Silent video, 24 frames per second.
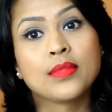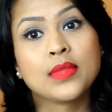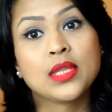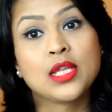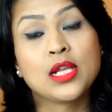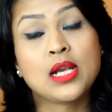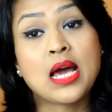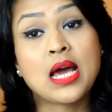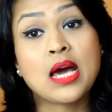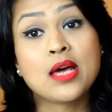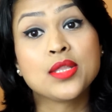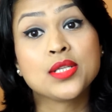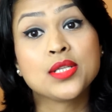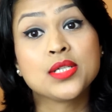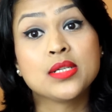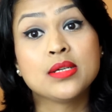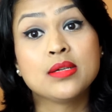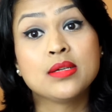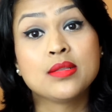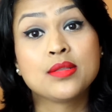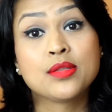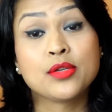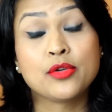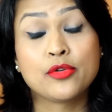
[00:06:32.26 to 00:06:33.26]
The last
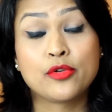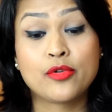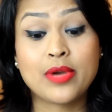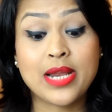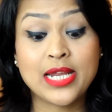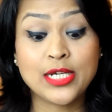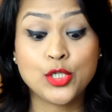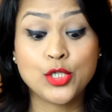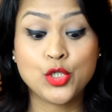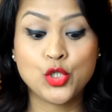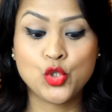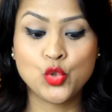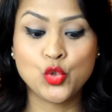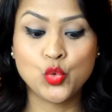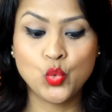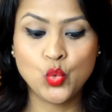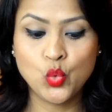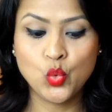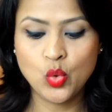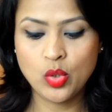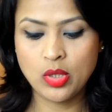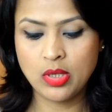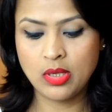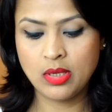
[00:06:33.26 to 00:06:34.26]
is red
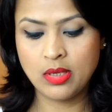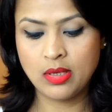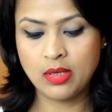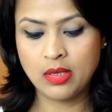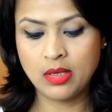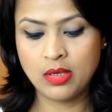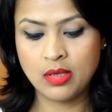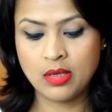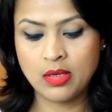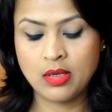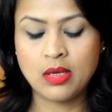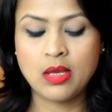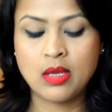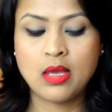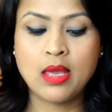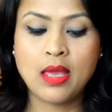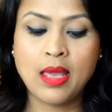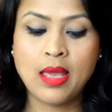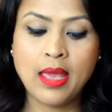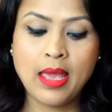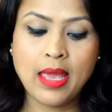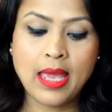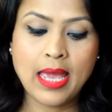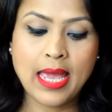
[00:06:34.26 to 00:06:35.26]
2,
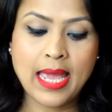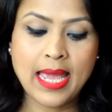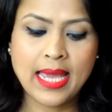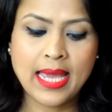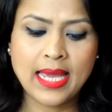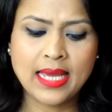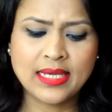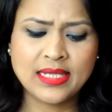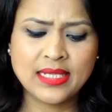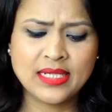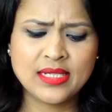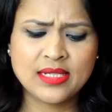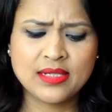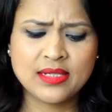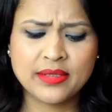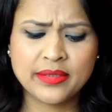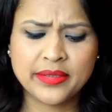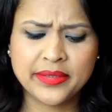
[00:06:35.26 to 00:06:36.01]
and